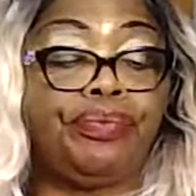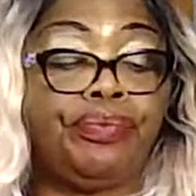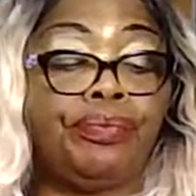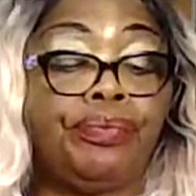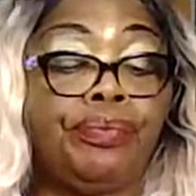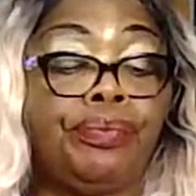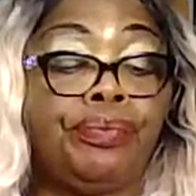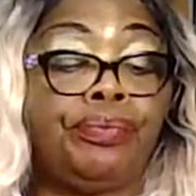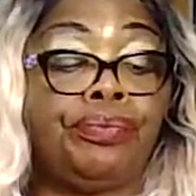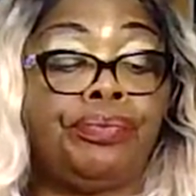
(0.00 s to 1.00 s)

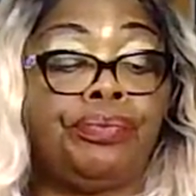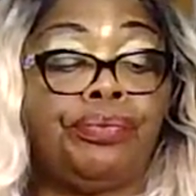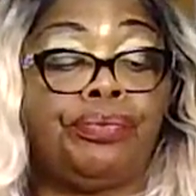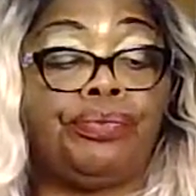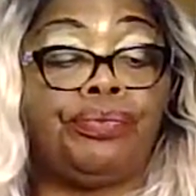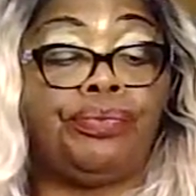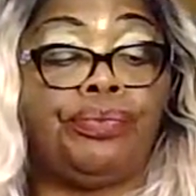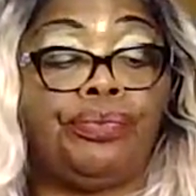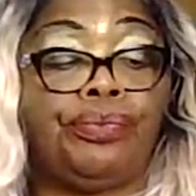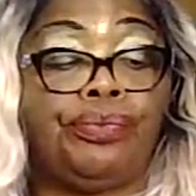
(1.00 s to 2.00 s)

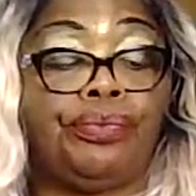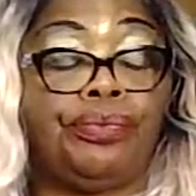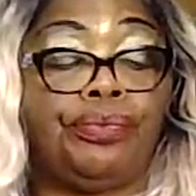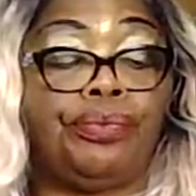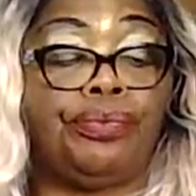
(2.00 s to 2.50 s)
(no one is talking)